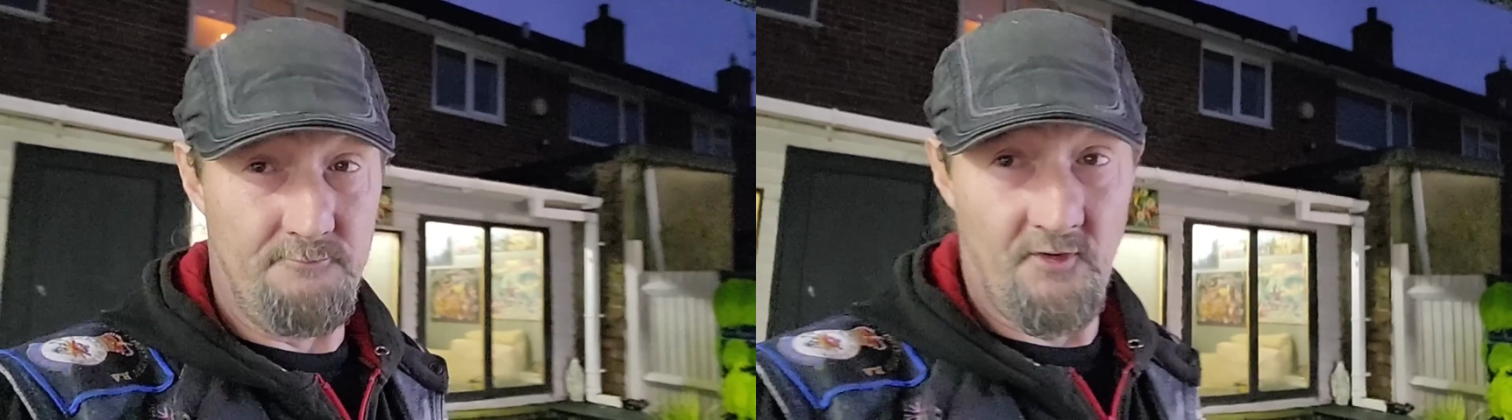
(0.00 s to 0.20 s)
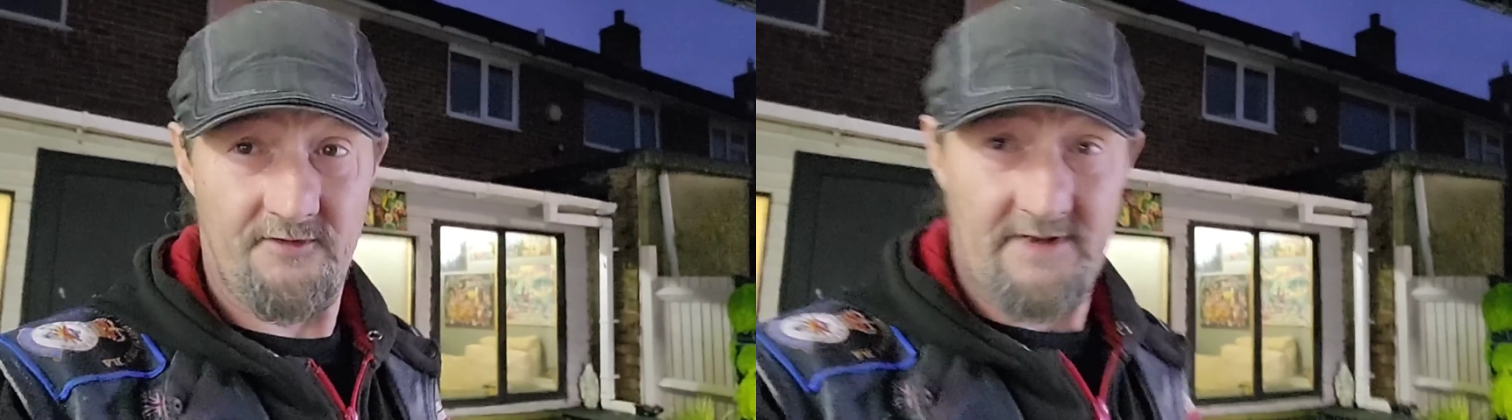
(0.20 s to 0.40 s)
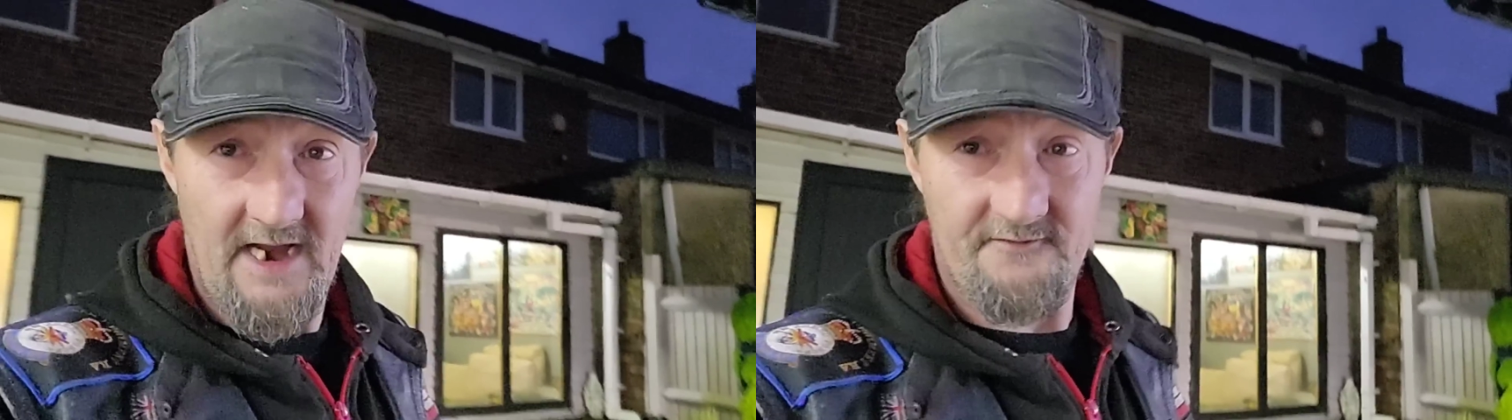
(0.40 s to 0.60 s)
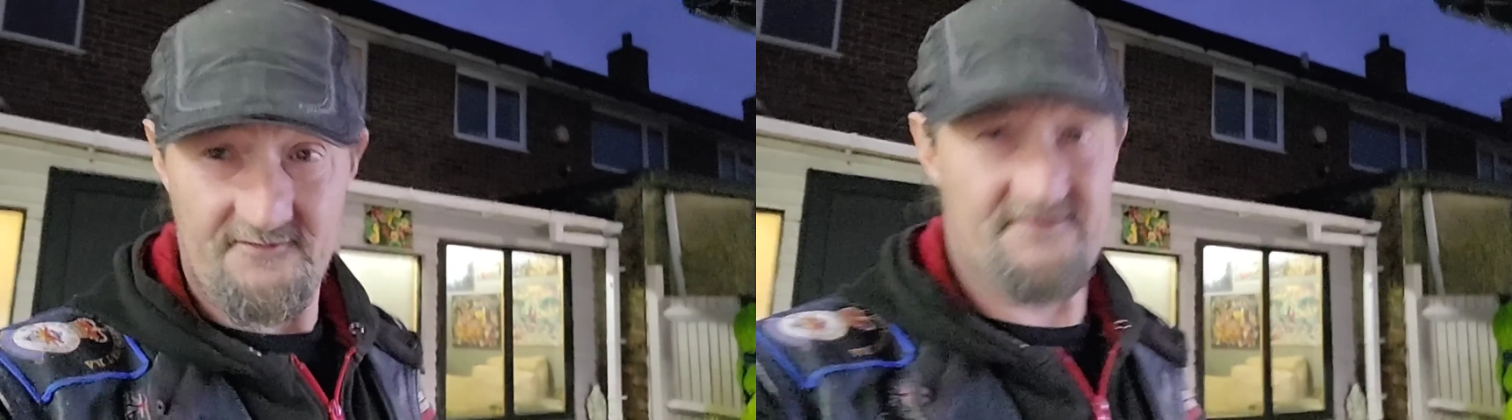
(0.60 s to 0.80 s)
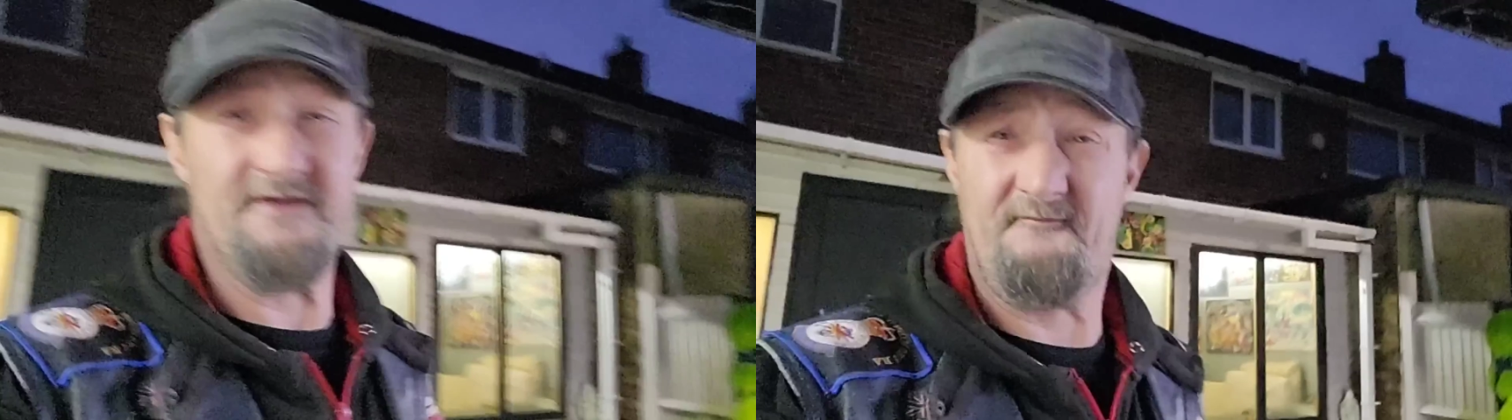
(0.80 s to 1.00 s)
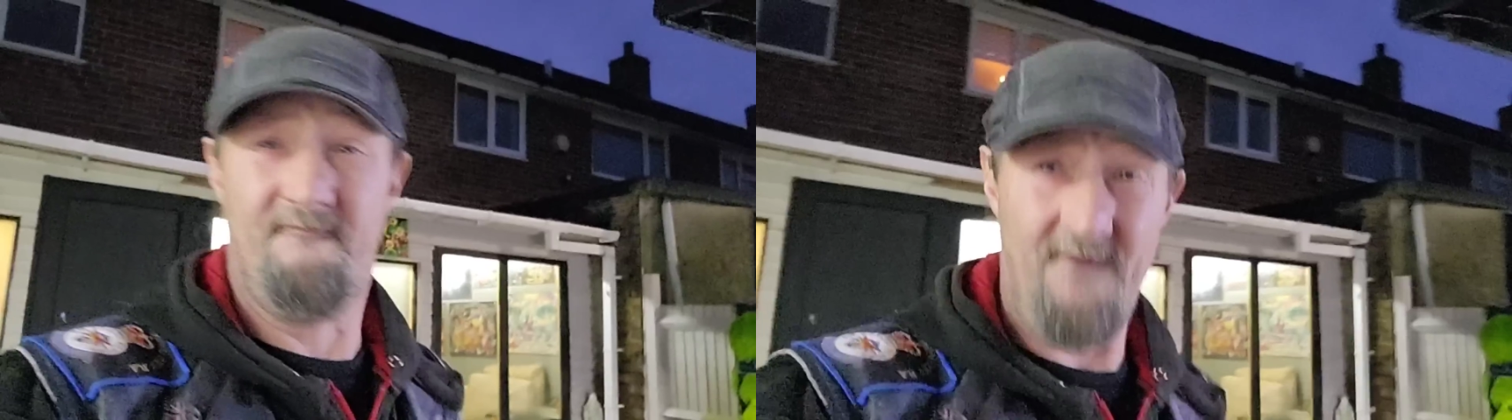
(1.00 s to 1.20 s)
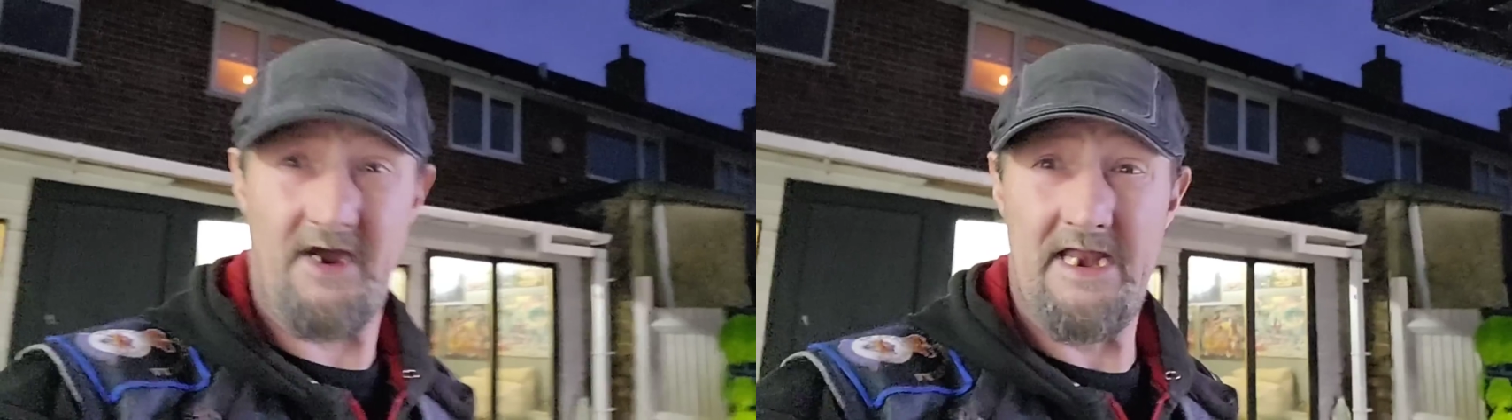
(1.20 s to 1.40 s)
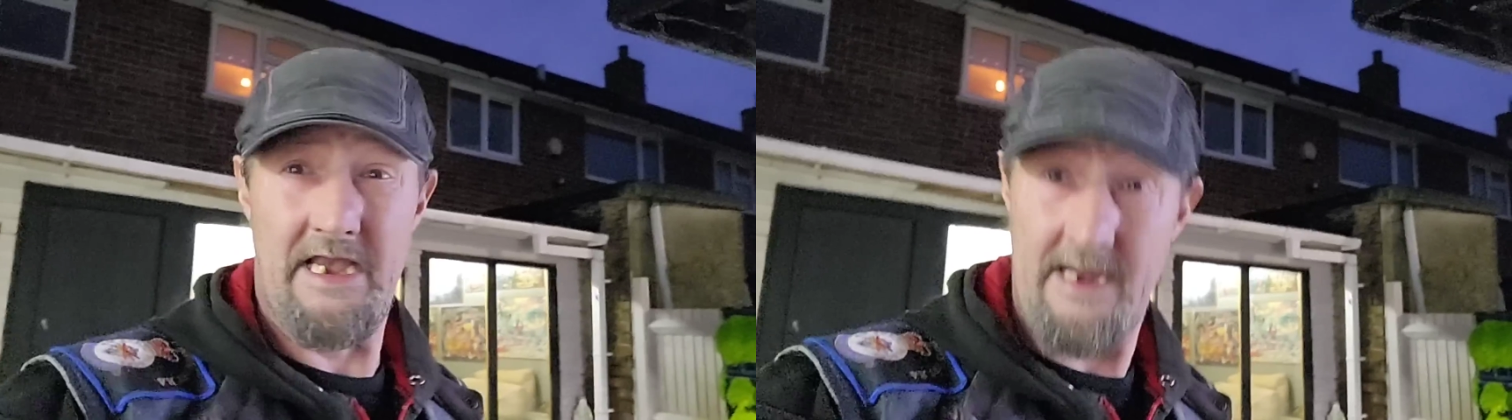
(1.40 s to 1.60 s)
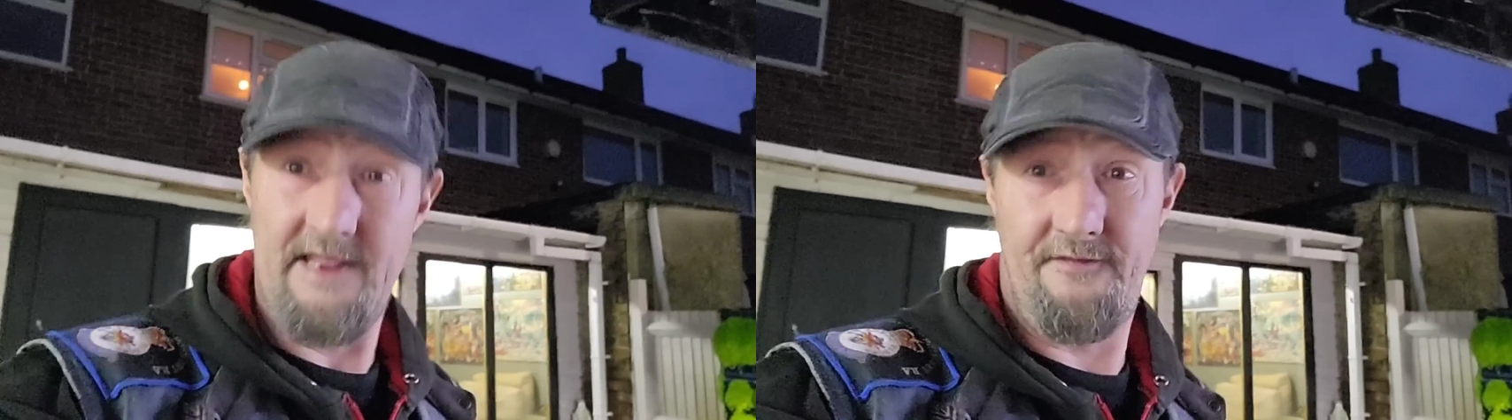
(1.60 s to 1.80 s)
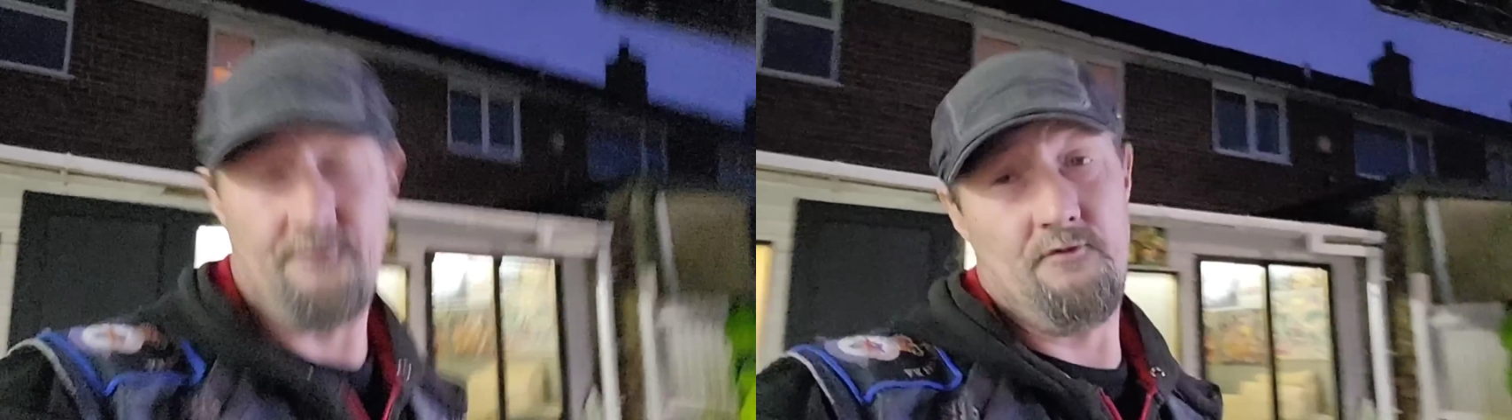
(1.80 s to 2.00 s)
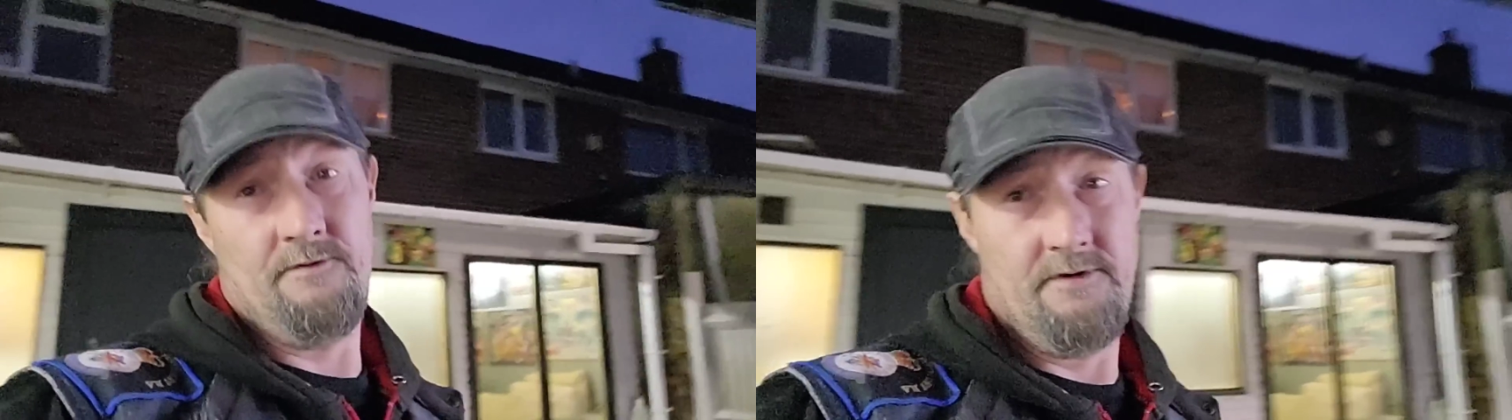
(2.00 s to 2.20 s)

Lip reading: more than dangerous, he's fucking lethal,